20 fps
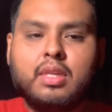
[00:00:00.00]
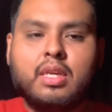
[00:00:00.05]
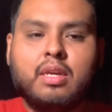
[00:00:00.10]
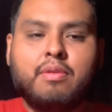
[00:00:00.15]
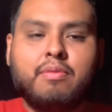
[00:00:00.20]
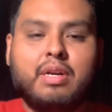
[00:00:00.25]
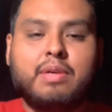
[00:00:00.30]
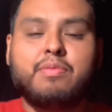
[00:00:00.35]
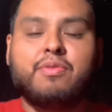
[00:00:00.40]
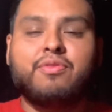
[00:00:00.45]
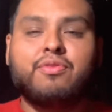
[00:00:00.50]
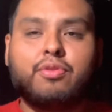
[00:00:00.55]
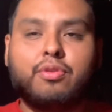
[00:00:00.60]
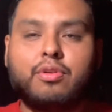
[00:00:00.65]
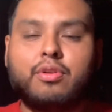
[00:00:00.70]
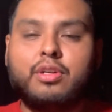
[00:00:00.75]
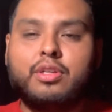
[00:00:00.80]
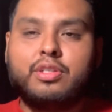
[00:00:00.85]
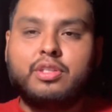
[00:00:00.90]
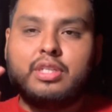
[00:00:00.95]
right
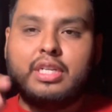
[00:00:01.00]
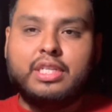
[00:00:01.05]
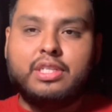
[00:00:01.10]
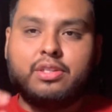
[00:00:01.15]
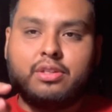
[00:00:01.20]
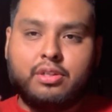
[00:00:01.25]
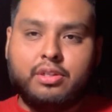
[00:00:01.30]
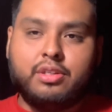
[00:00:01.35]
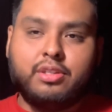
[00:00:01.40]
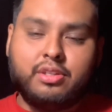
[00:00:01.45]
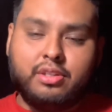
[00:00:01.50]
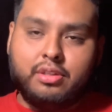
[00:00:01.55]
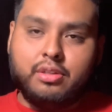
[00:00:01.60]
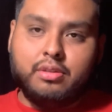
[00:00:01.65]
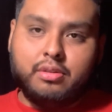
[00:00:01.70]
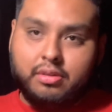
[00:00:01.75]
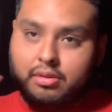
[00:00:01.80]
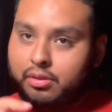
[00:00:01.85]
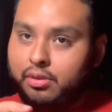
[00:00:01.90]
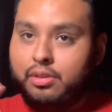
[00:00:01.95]
before Chet starts
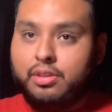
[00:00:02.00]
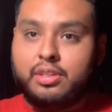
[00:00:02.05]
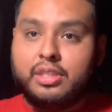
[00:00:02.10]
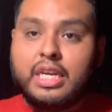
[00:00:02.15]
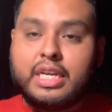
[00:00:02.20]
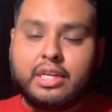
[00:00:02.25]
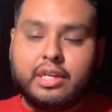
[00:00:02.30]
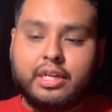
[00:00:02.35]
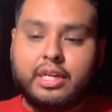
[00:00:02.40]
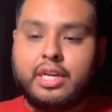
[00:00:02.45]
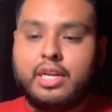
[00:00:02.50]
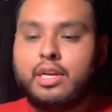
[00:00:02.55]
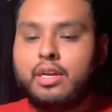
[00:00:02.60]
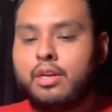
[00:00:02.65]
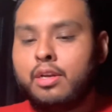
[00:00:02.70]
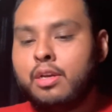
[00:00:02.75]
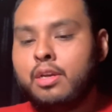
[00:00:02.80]
to sing again.